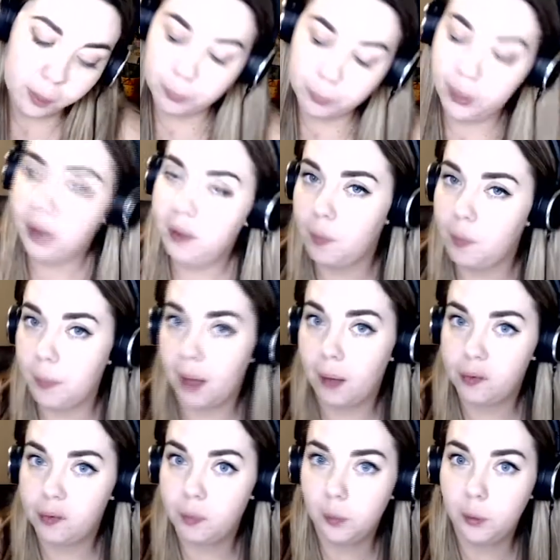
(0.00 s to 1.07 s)
It brings
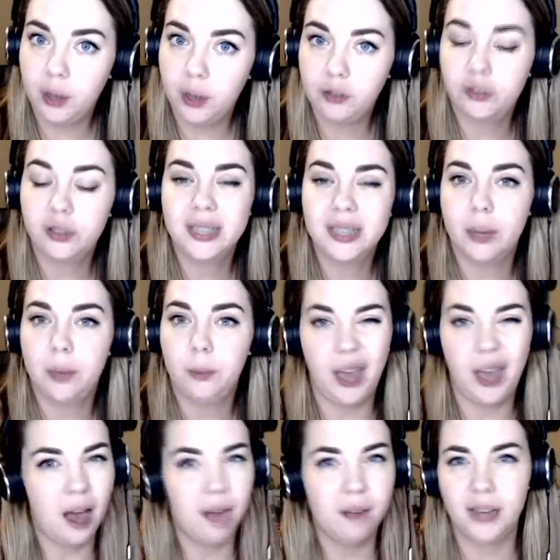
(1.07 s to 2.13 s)
about some questions
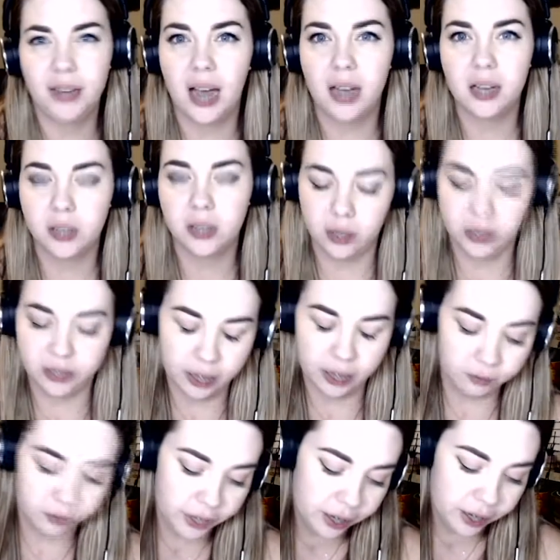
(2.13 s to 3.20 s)
that we have to ask
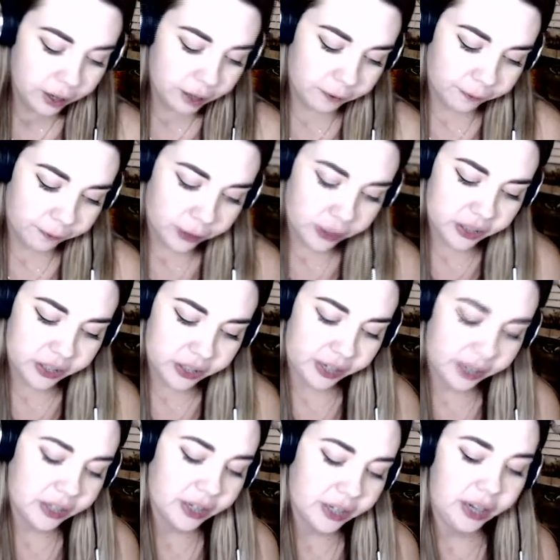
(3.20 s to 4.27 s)
ourselves. The
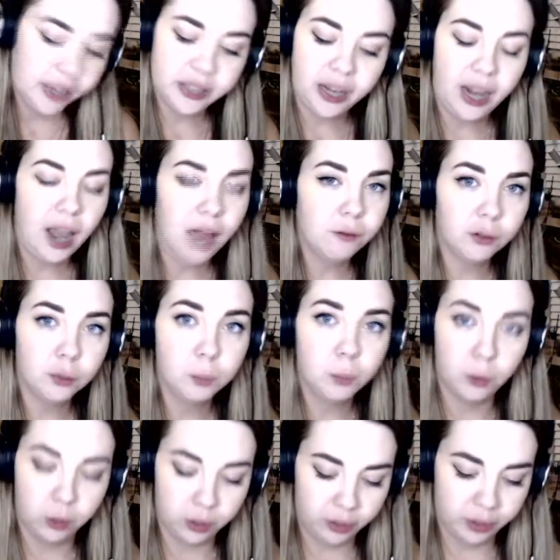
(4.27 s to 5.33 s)
first is it
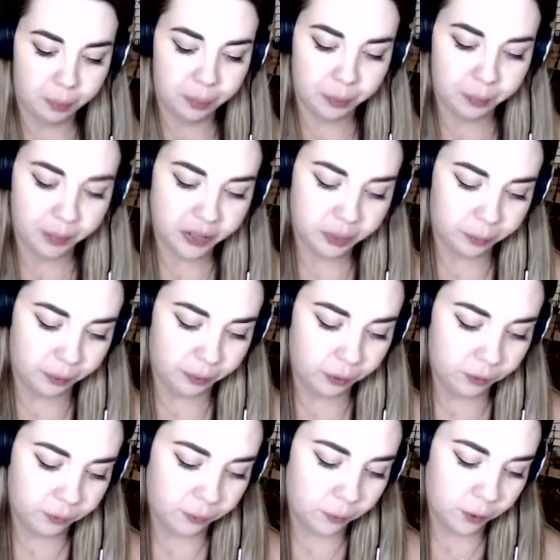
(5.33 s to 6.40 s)
ever morally
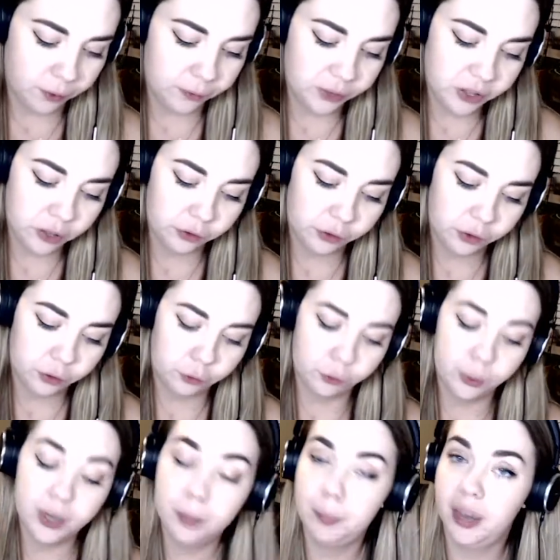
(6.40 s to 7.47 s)
permissible for a physician
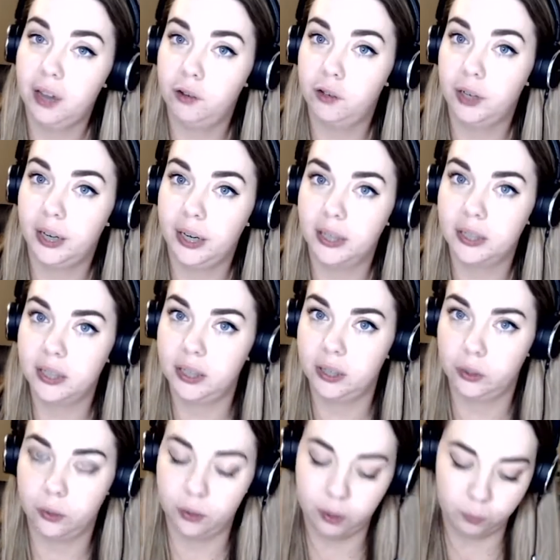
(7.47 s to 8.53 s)
to treat a patient
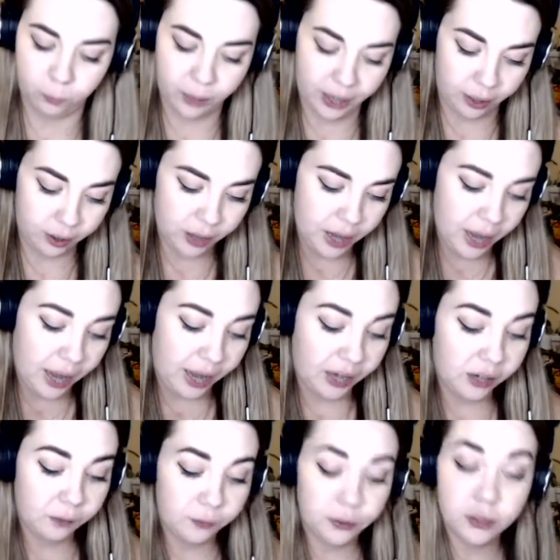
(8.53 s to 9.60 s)
against his or her will?
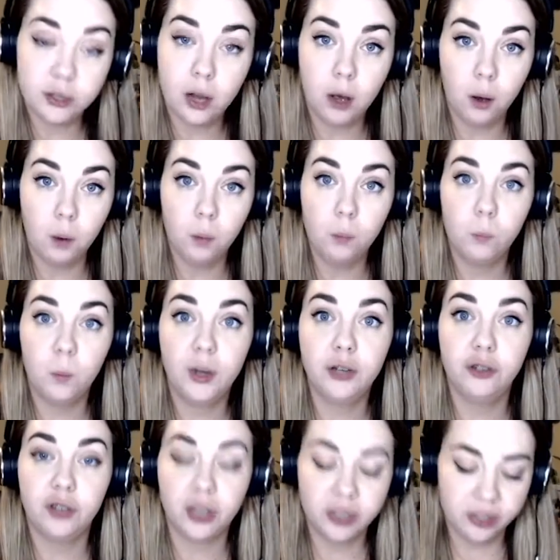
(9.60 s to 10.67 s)
And if so,
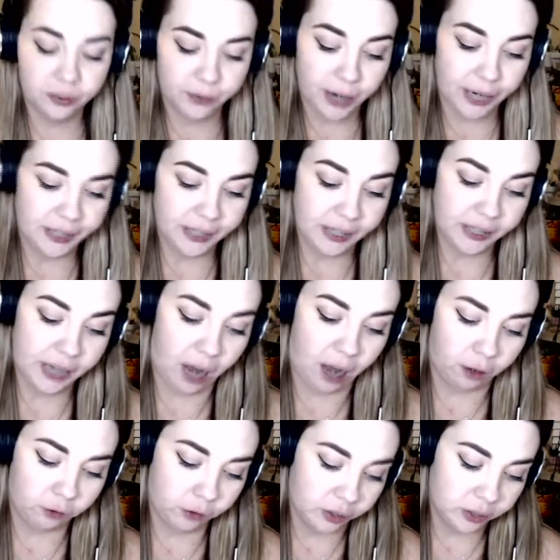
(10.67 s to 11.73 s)
what justifies
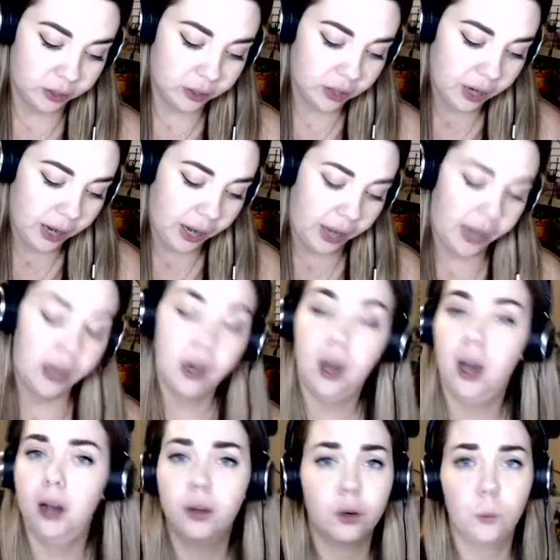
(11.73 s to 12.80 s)
these actions,
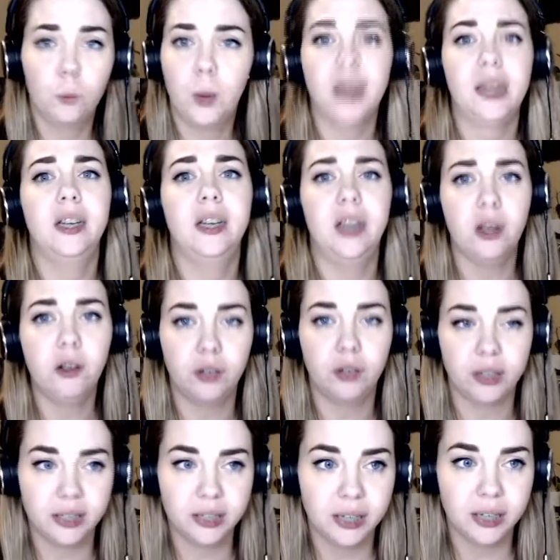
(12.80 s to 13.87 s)
and under what
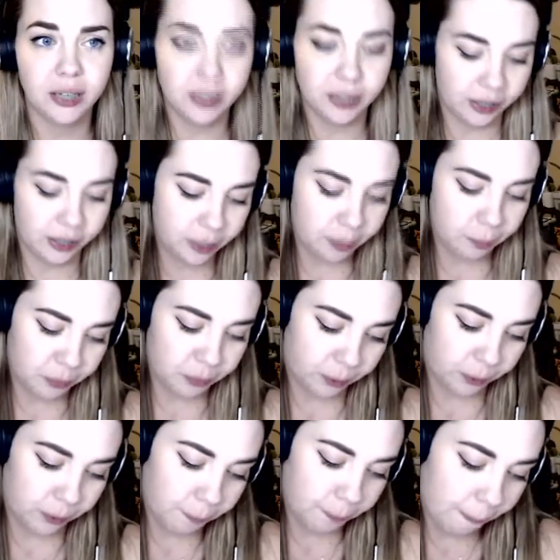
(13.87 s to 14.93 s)
conditions is it
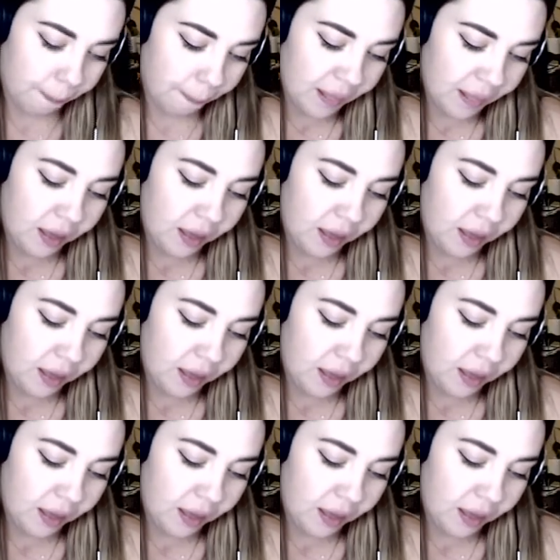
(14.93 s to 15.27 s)
acceptable?